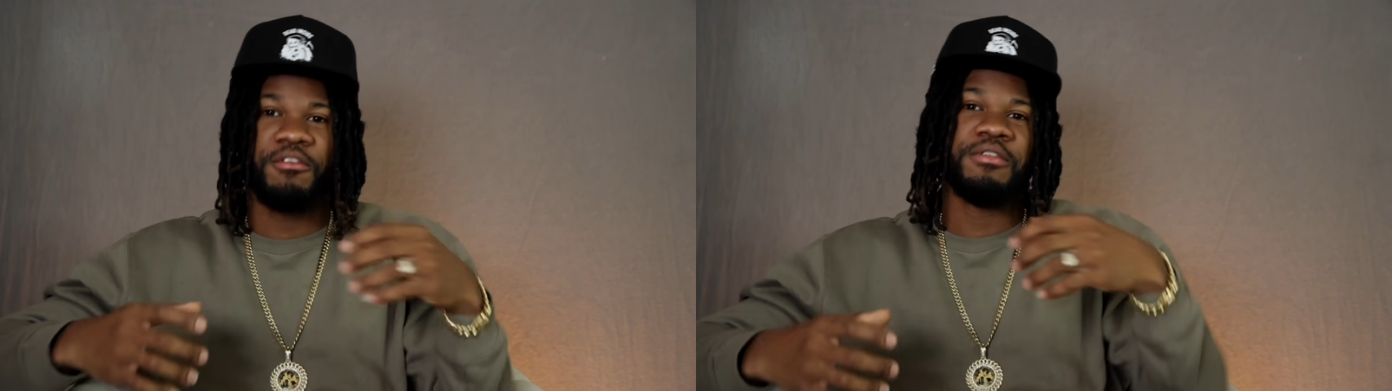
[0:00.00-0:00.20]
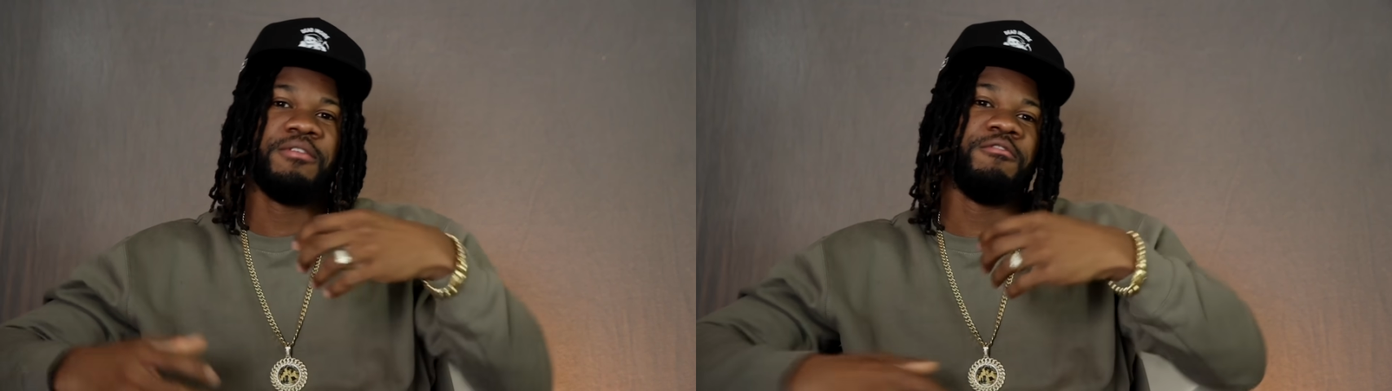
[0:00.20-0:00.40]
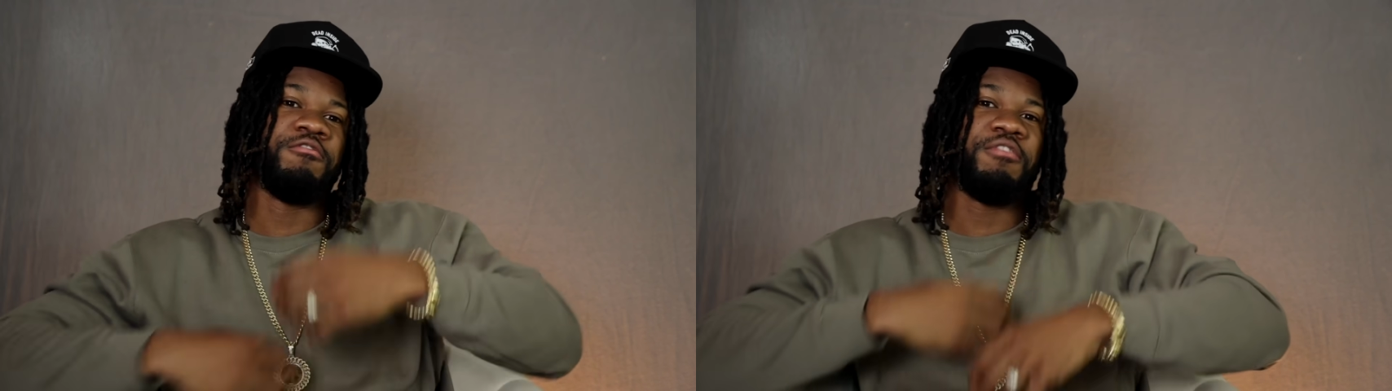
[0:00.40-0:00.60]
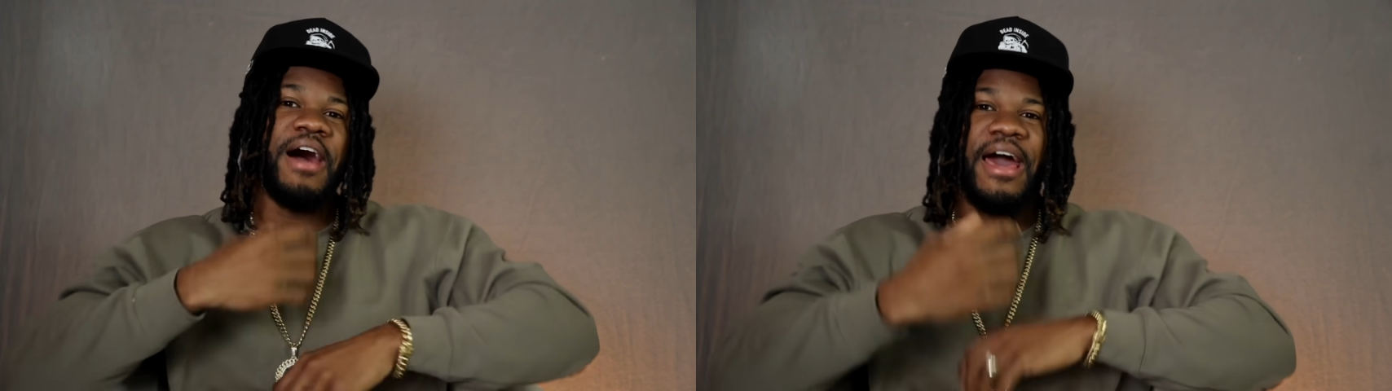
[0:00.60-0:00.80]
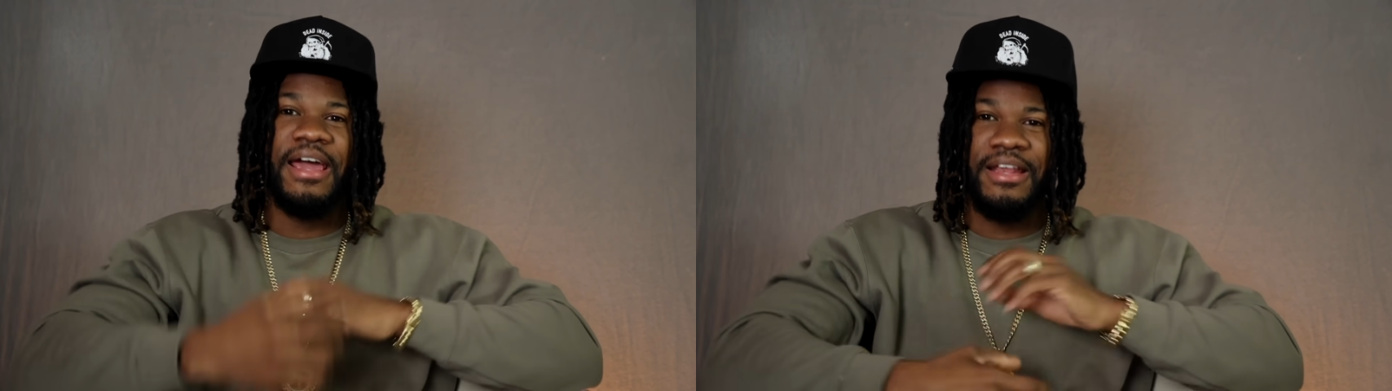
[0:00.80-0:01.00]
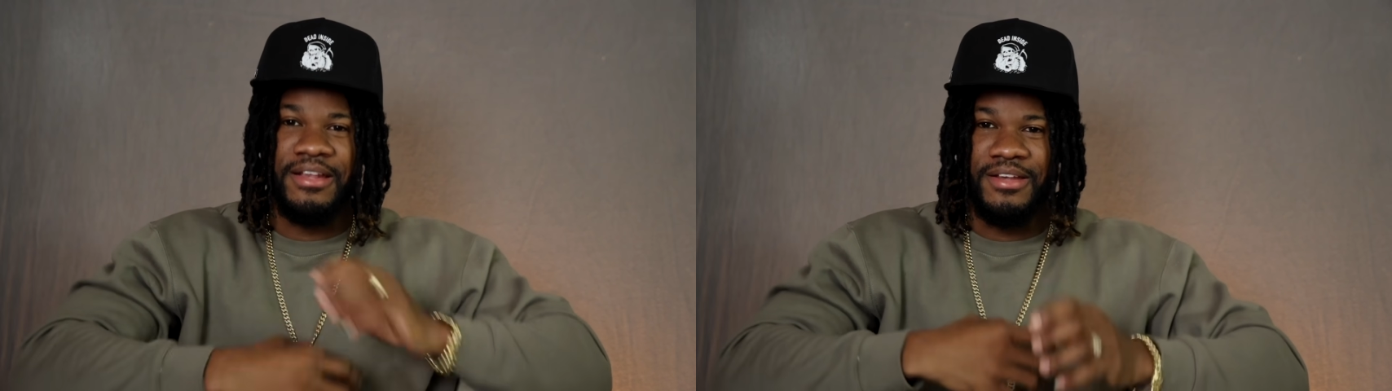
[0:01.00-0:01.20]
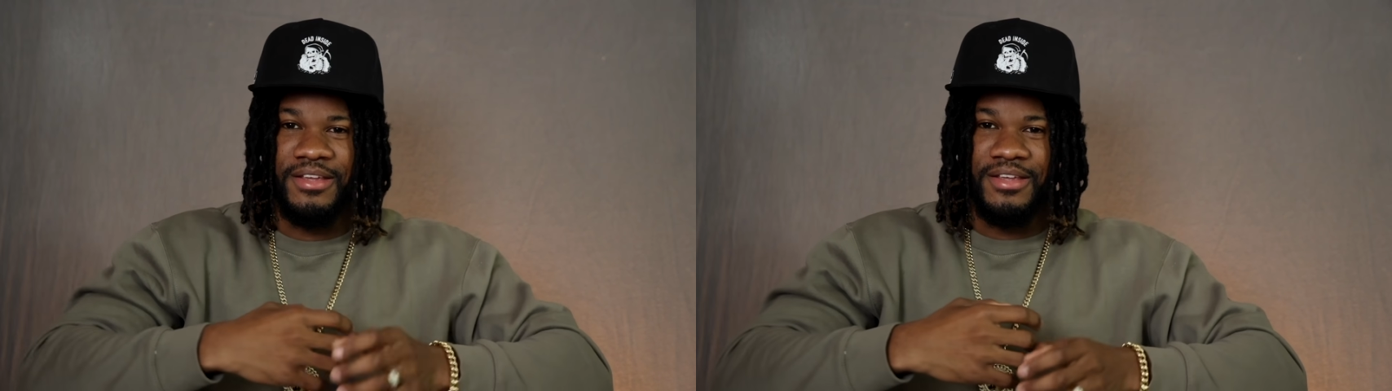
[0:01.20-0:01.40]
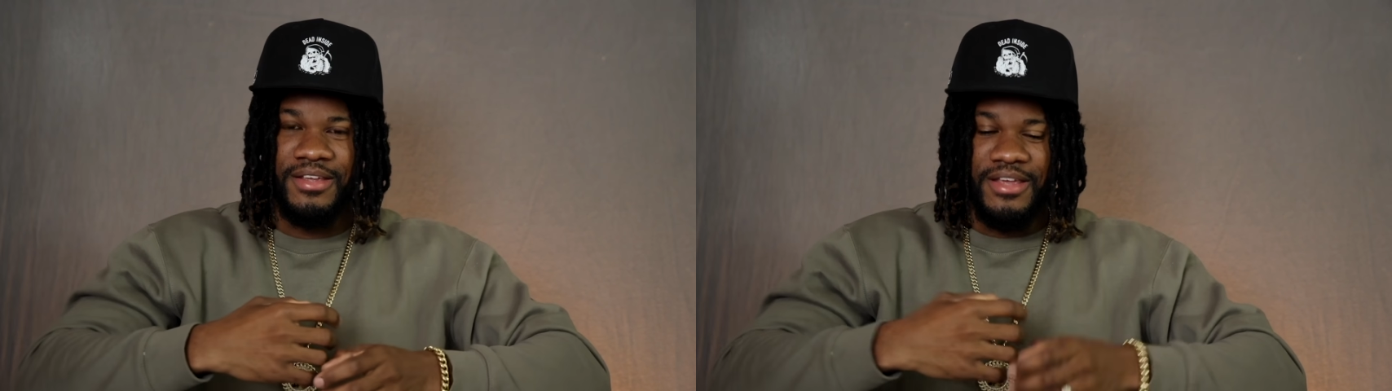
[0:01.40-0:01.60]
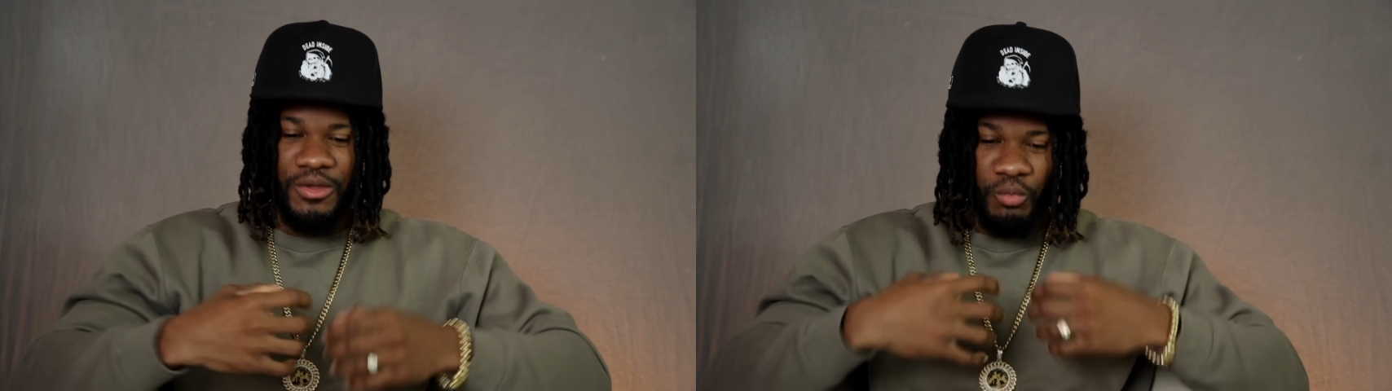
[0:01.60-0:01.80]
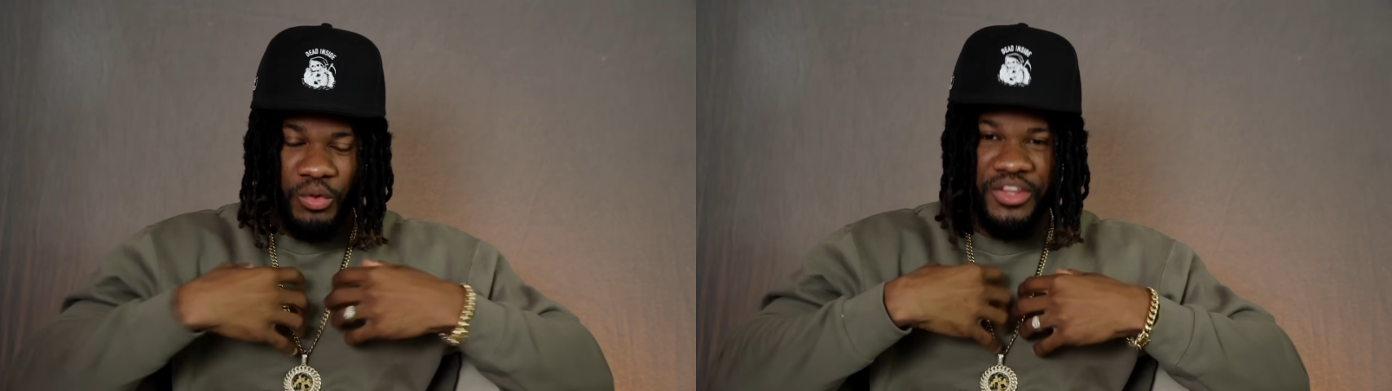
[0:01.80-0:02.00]
to find
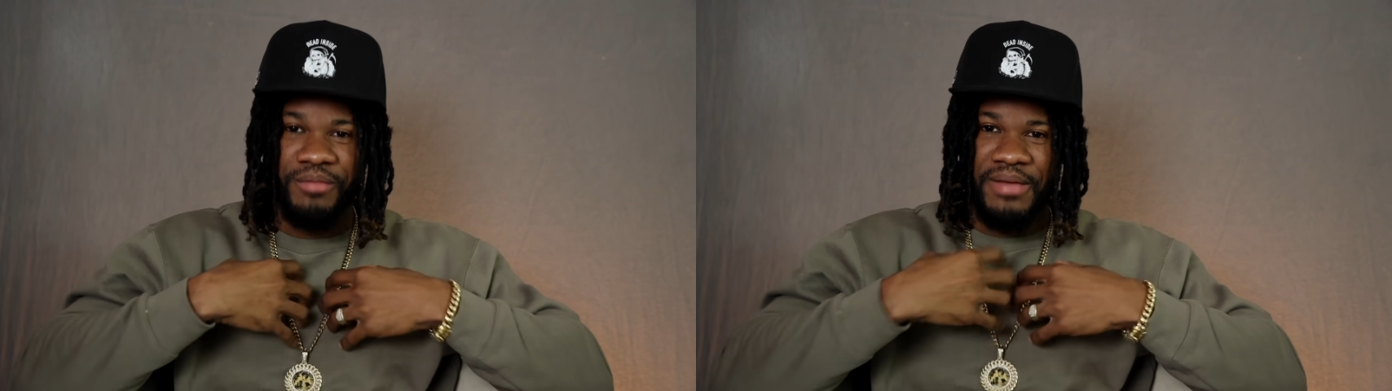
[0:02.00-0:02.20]
within